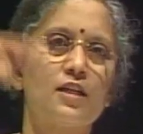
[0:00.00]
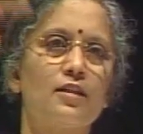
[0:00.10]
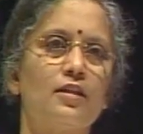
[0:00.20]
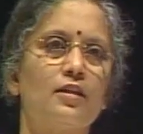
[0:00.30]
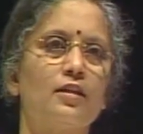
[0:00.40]

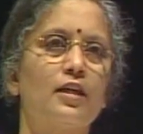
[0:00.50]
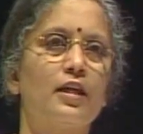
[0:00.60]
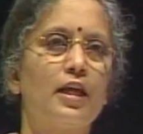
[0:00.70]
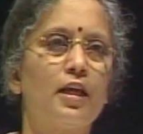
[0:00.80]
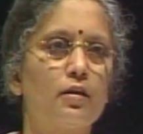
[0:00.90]
does not
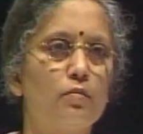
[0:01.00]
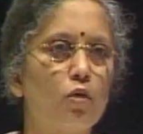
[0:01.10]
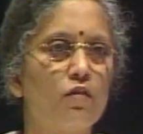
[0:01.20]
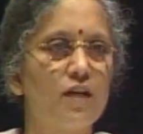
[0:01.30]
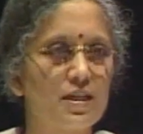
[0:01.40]
further
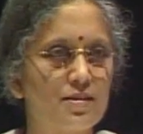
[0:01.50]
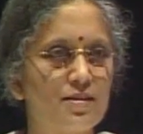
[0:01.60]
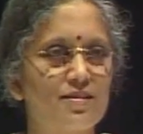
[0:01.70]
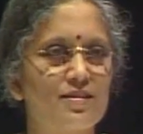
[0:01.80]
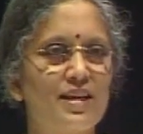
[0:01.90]
create more
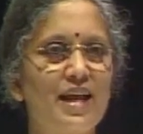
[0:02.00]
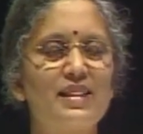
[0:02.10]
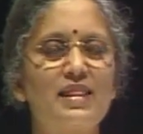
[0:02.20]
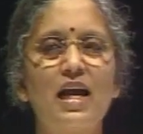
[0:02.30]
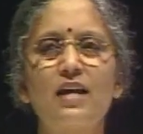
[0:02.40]
vasanas
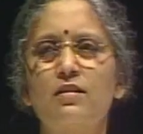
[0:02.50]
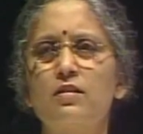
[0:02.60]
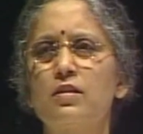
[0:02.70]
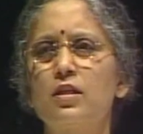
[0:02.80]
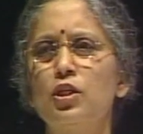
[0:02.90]
and that
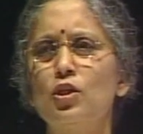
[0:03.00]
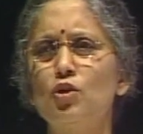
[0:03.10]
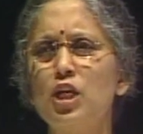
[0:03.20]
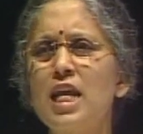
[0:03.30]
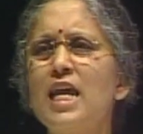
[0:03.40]
is the
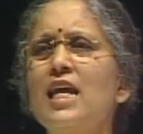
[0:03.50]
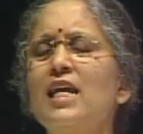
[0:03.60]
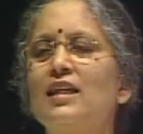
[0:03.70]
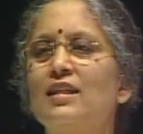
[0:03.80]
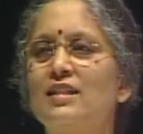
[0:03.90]

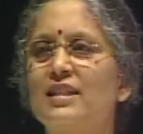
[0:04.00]
unique